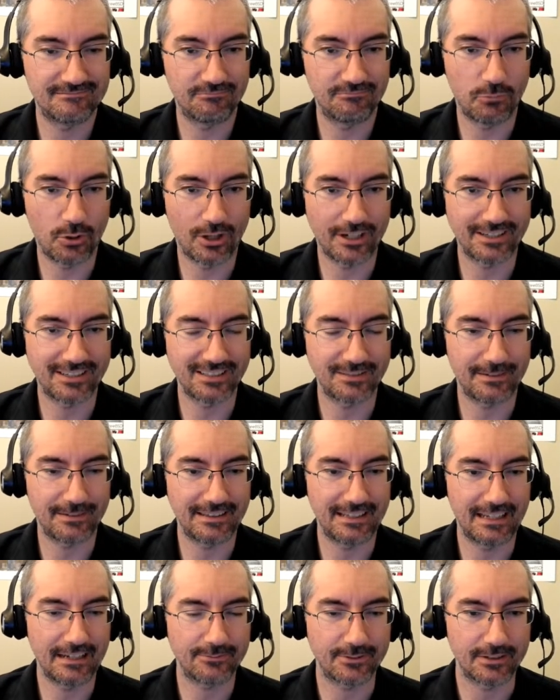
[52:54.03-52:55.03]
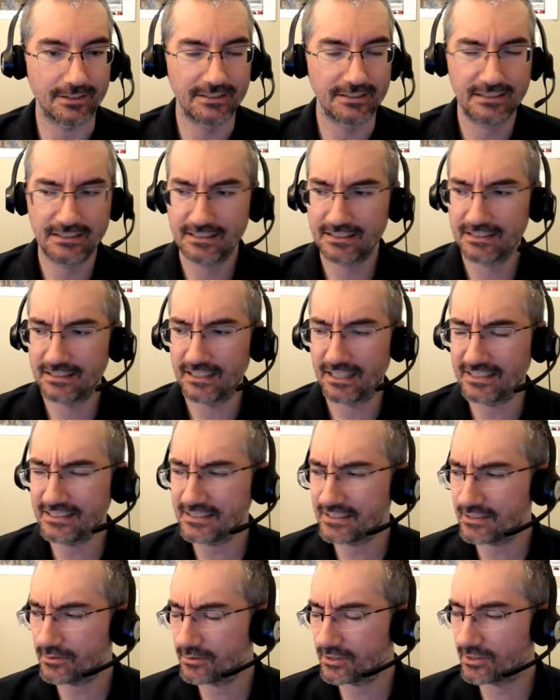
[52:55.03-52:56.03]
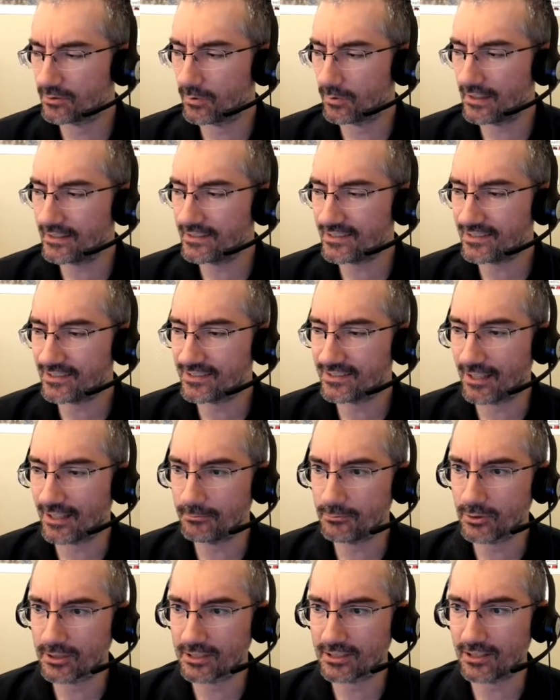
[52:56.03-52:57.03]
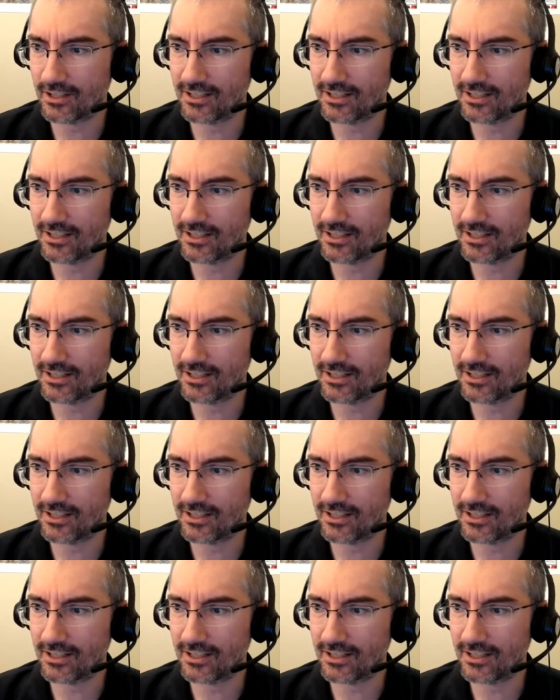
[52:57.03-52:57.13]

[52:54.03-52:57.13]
wanted to spend the effort. I think there was some work